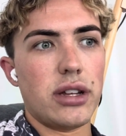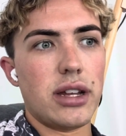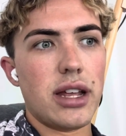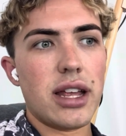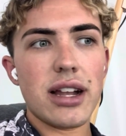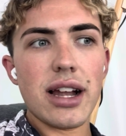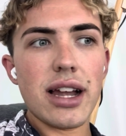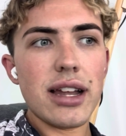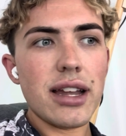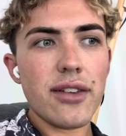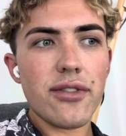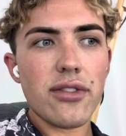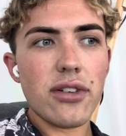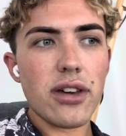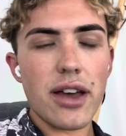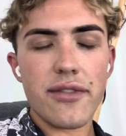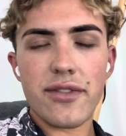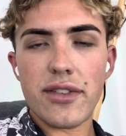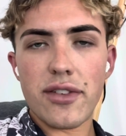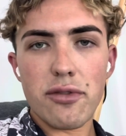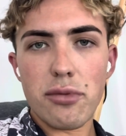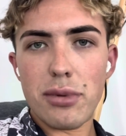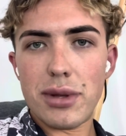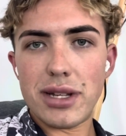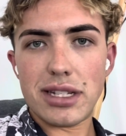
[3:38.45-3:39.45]
And I never, I've
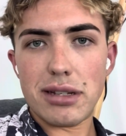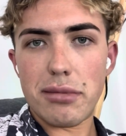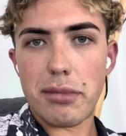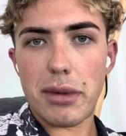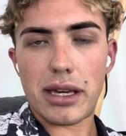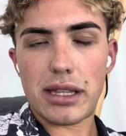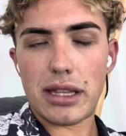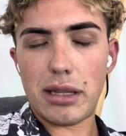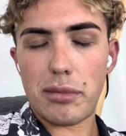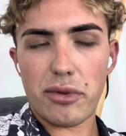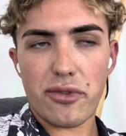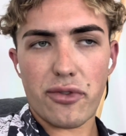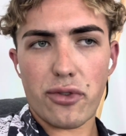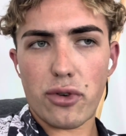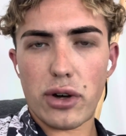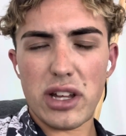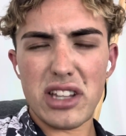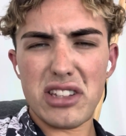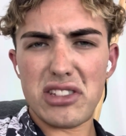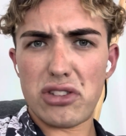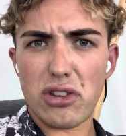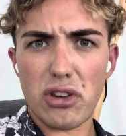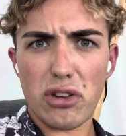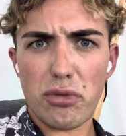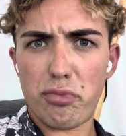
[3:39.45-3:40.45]
never been to Manly before. It's
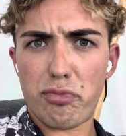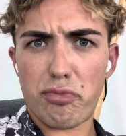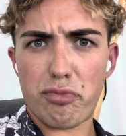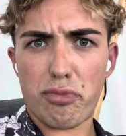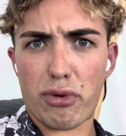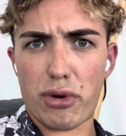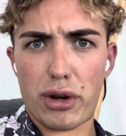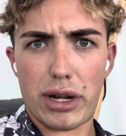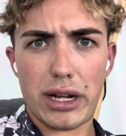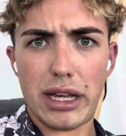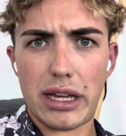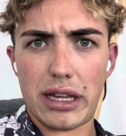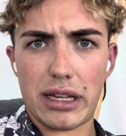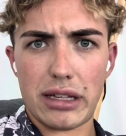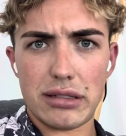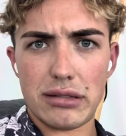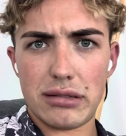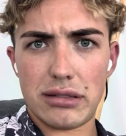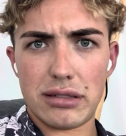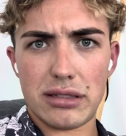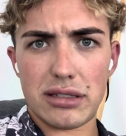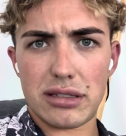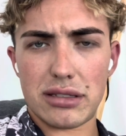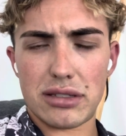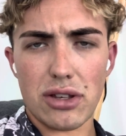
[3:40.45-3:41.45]
so pretty,
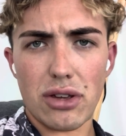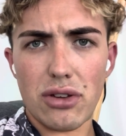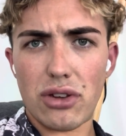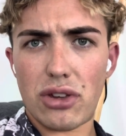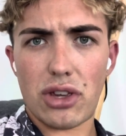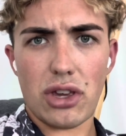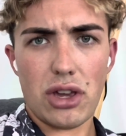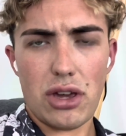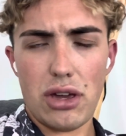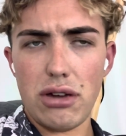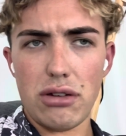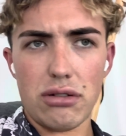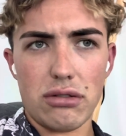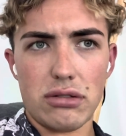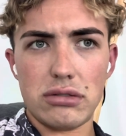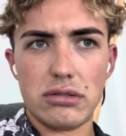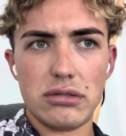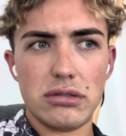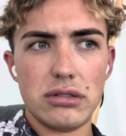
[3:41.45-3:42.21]
so cute.